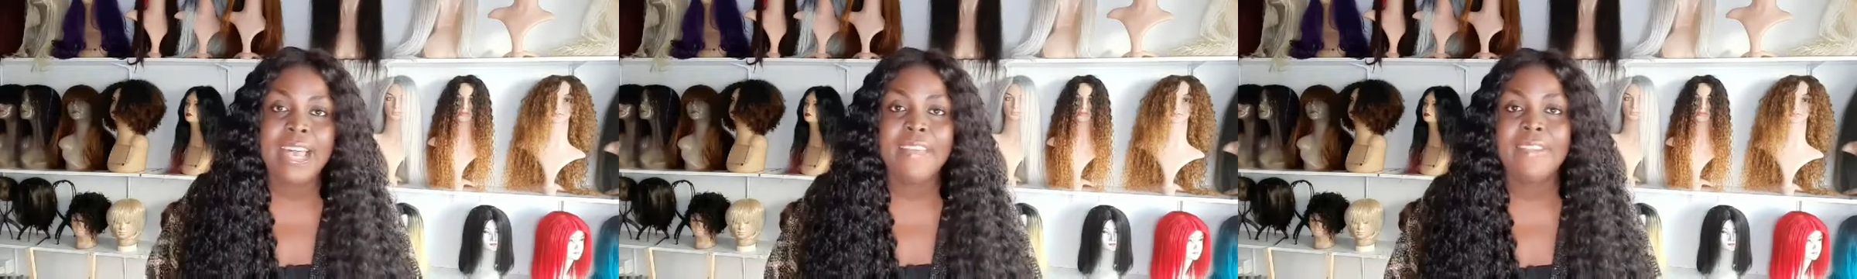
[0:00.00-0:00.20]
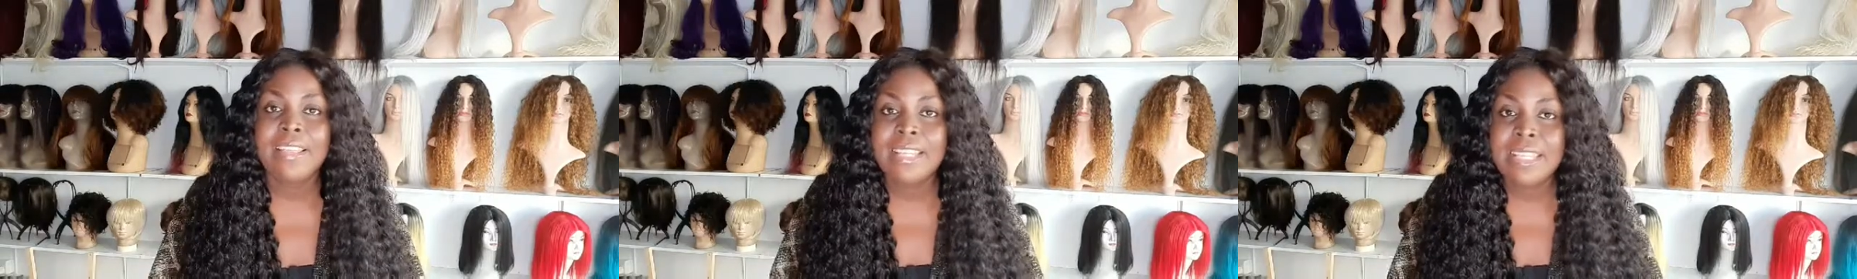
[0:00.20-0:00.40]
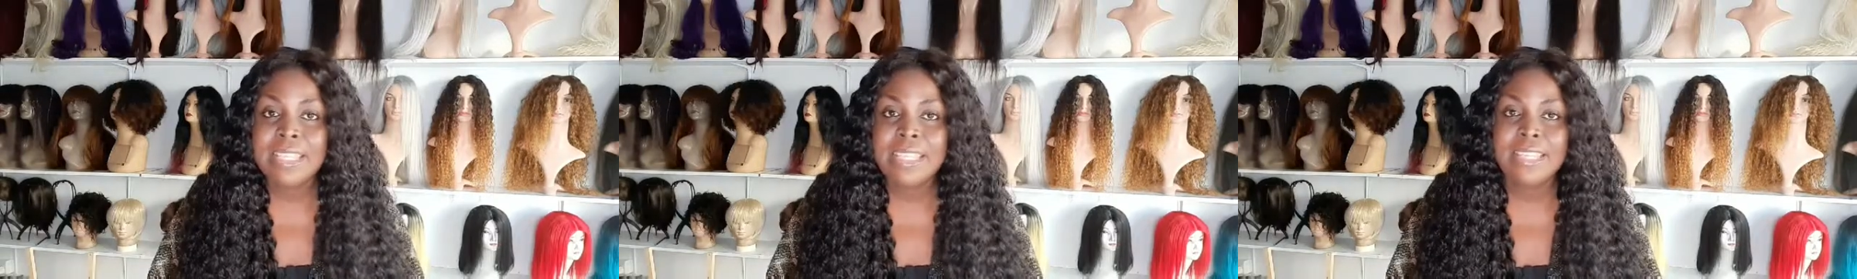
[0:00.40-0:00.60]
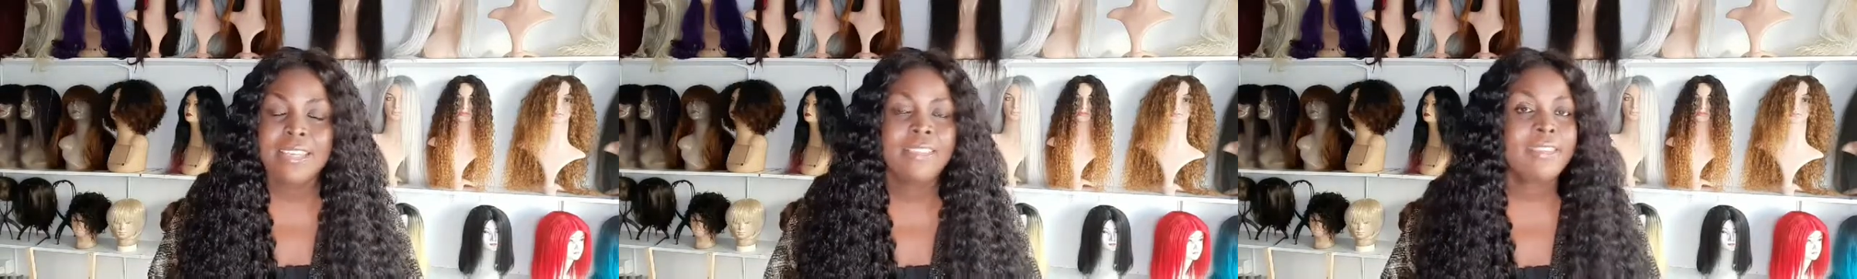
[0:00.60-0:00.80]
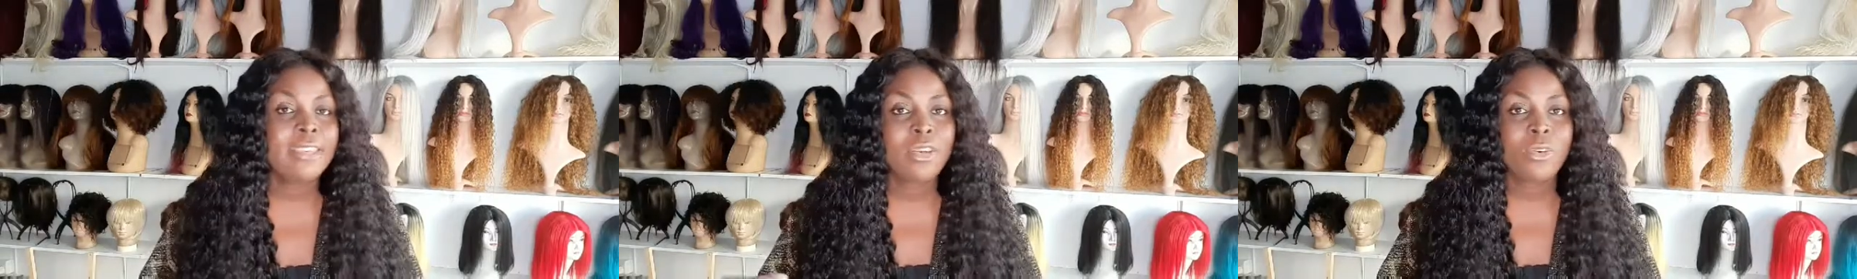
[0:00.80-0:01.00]
are certain
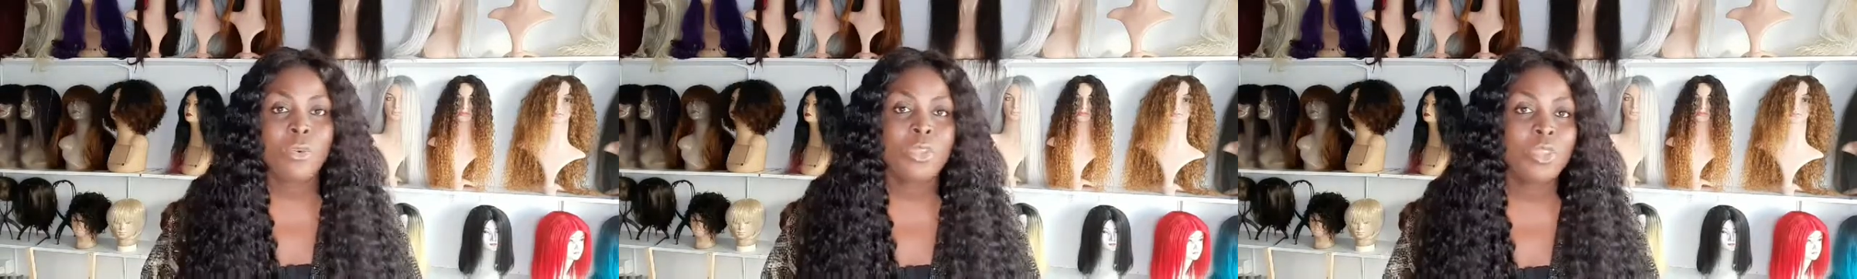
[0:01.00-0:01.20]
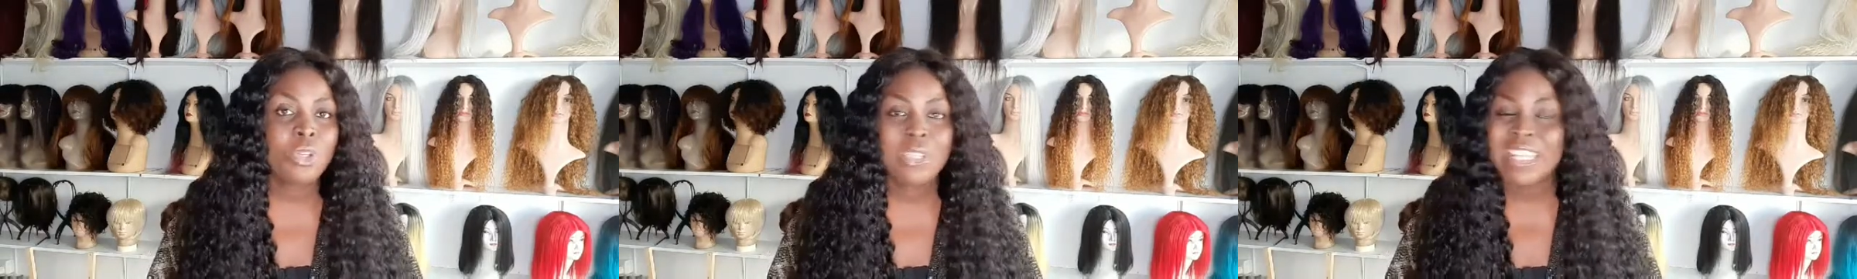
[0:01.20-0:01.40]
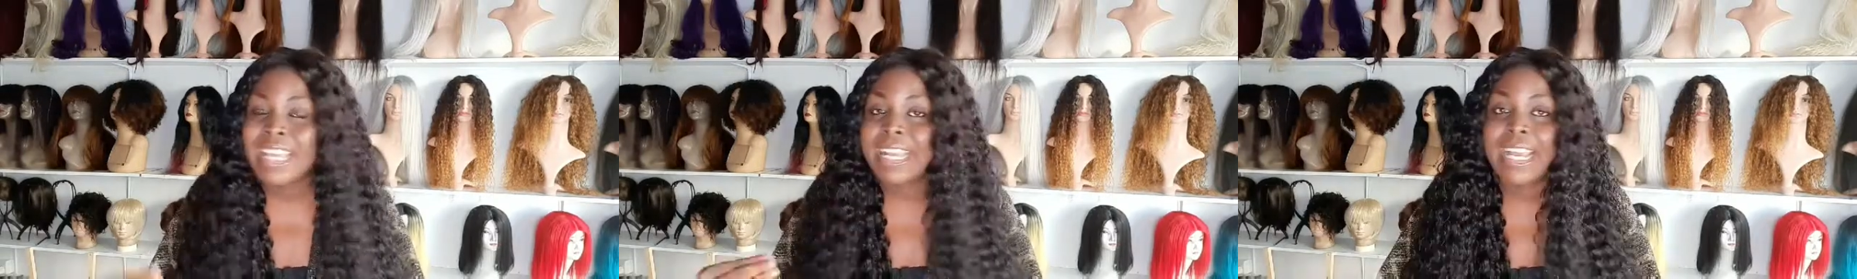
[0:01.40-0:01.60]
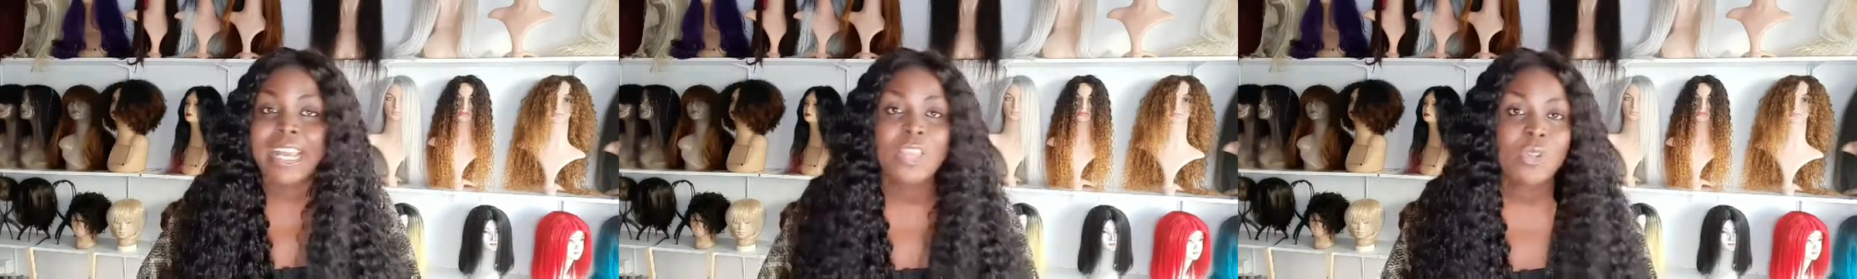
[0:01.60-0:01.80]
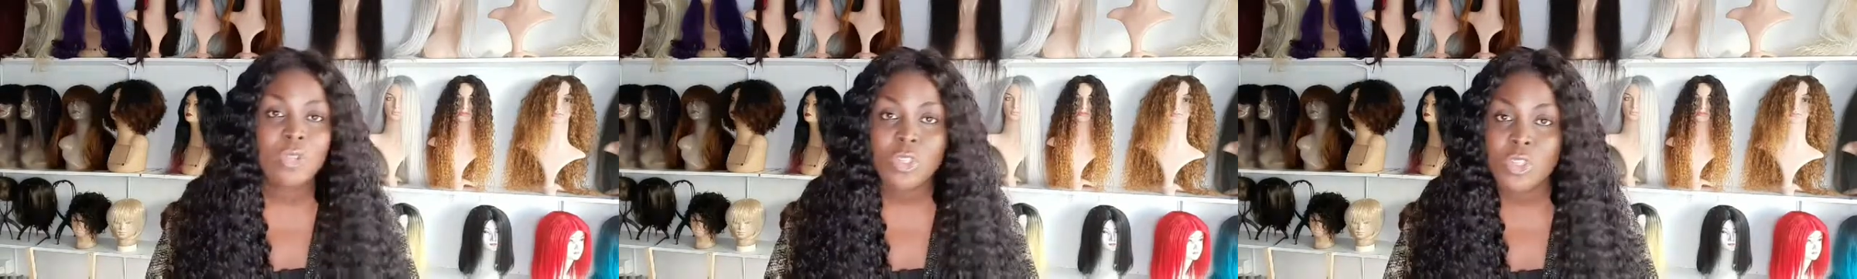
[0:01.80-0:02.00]
things they
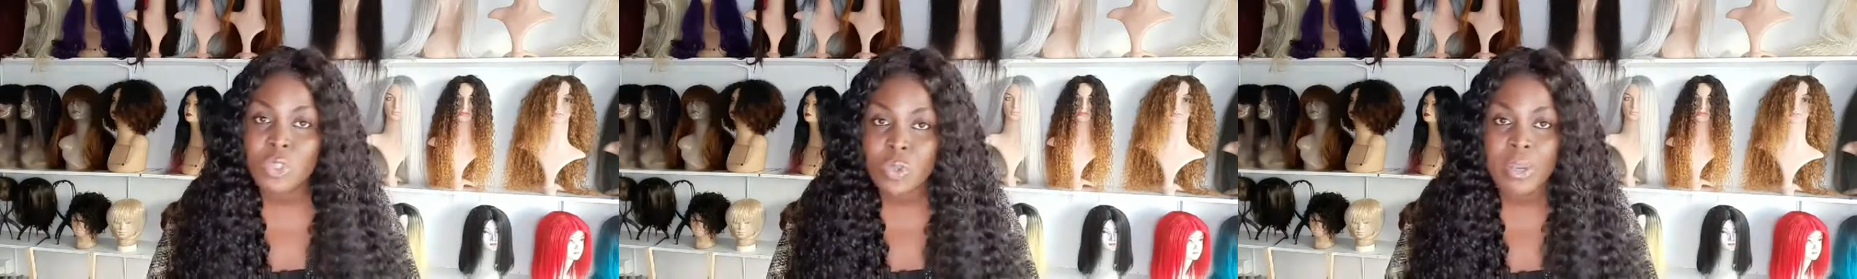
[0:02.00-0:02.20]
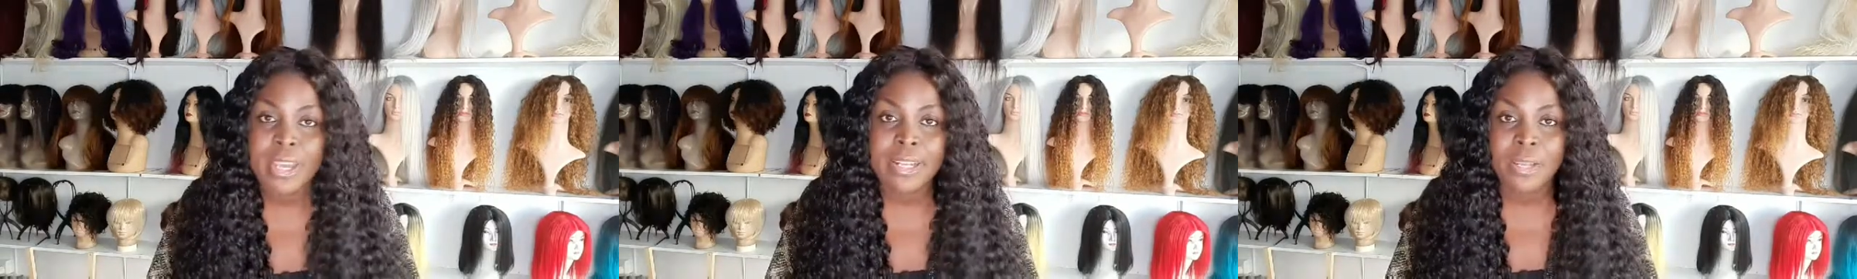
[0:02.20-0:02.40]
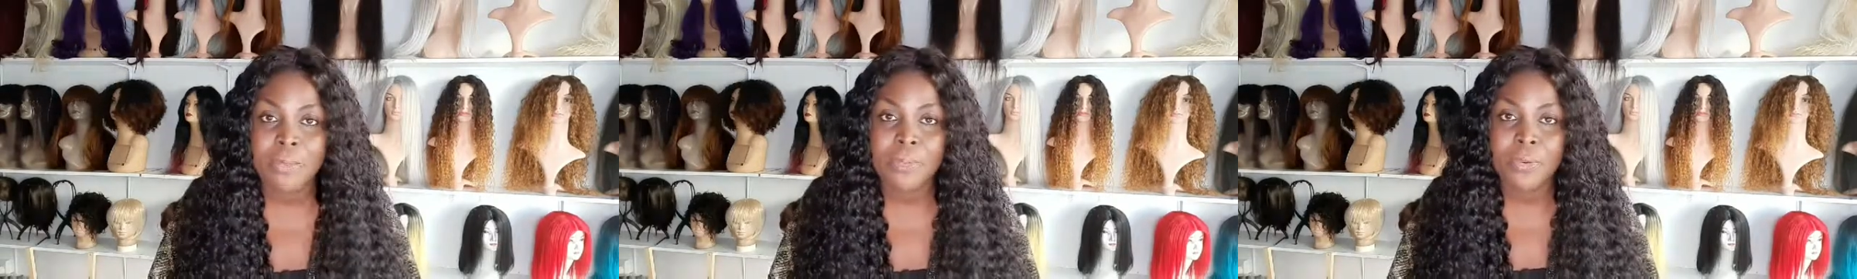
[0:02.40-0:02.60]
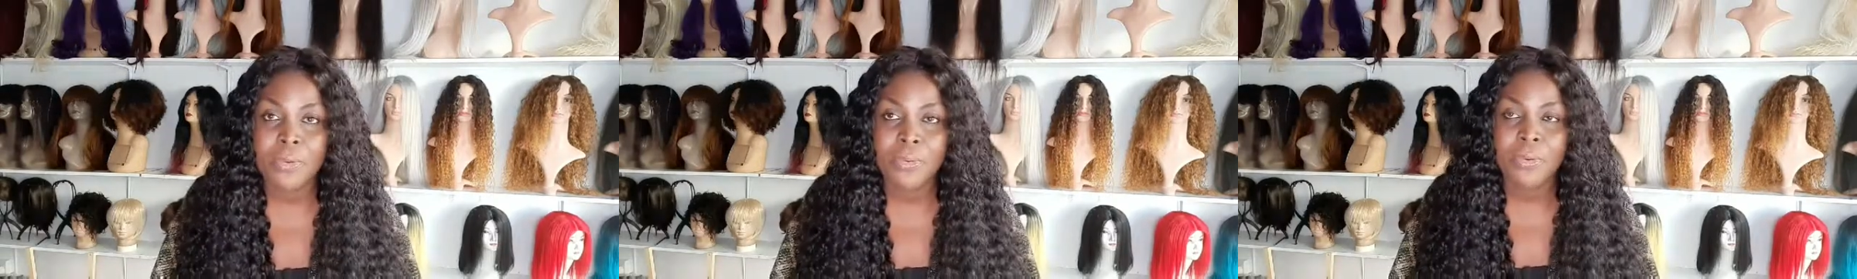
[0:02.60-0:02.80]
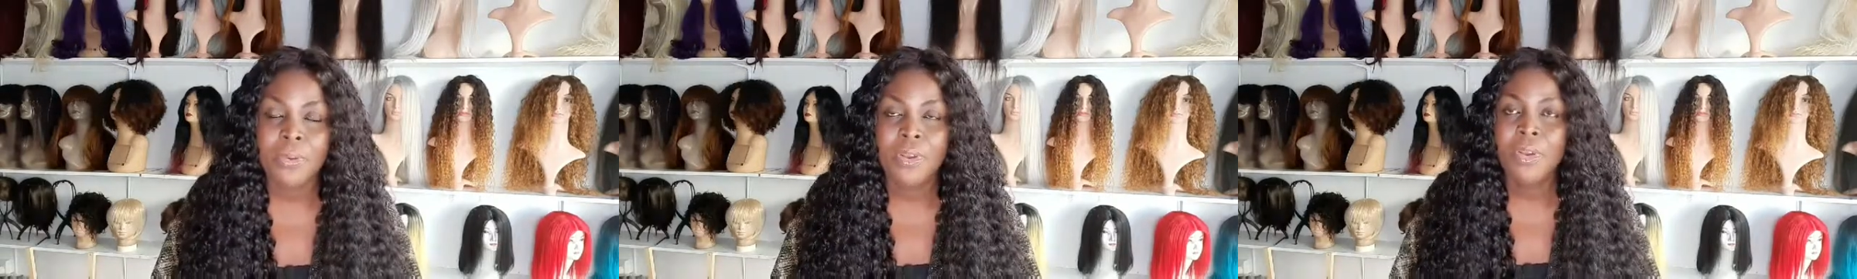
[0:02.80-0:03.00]
cannot do
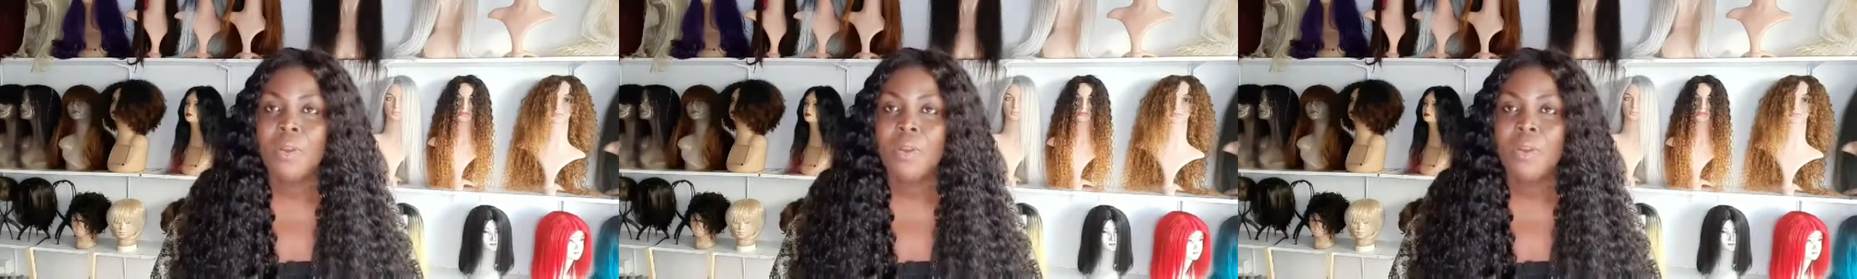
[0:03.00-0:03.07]
anymore.